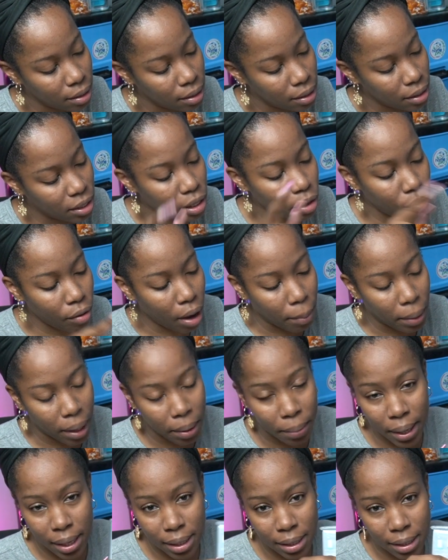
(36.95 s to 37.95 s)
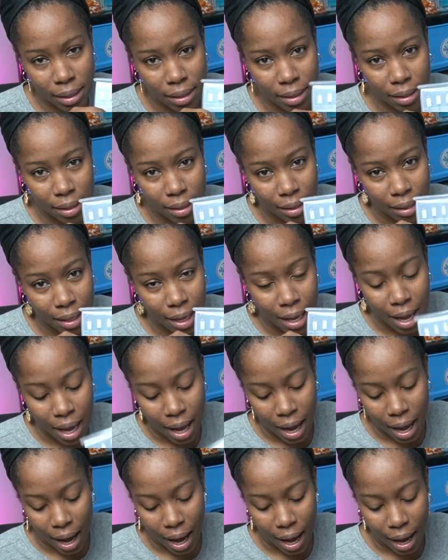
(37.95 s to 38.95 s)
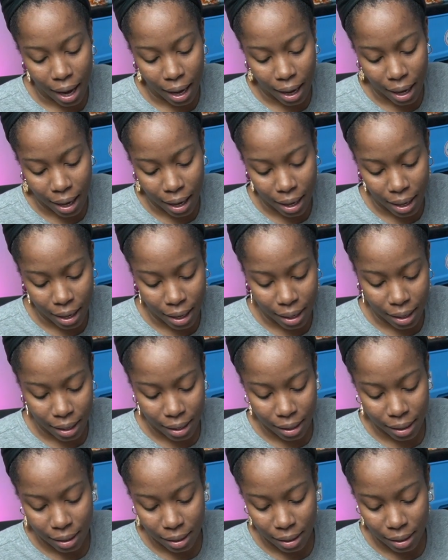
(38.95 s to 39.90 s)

ceramic bits, and